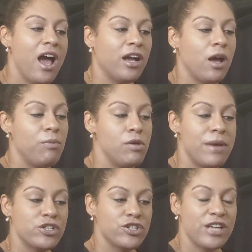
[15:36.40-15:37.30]
a couple of
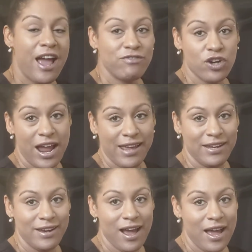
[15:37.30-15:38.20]
measures after
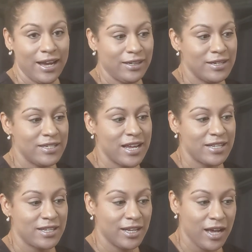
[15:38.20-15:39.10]
89, it
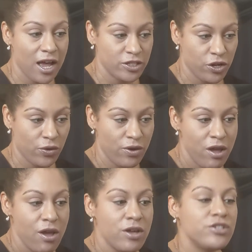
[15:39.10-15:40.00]
says legato.
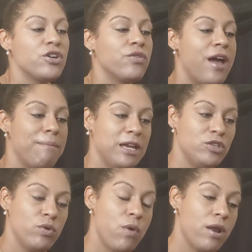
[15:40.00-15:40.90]
So that
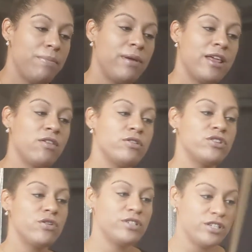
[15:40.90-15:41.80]
means we want to play those
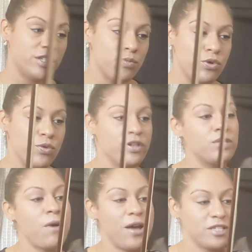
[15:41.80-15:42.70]
notes as smooth
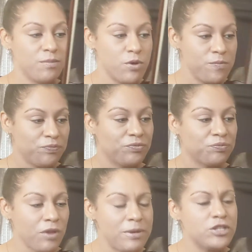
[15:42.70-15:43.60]
as possible.
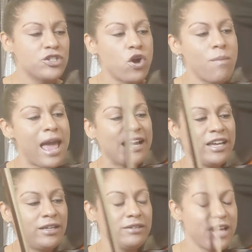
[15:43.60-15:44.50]
Let me just go back
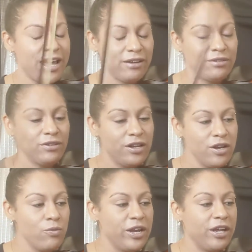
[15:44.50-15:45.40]
and
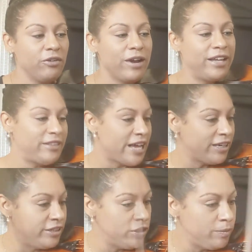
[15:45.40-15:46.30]
reiterate
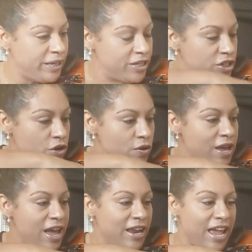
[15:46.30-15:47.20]
that a little bit. So
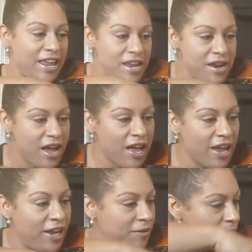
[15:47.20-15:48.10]
at
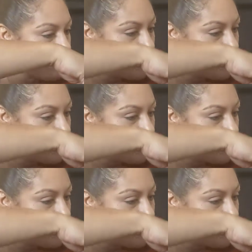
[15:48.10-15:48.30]
89,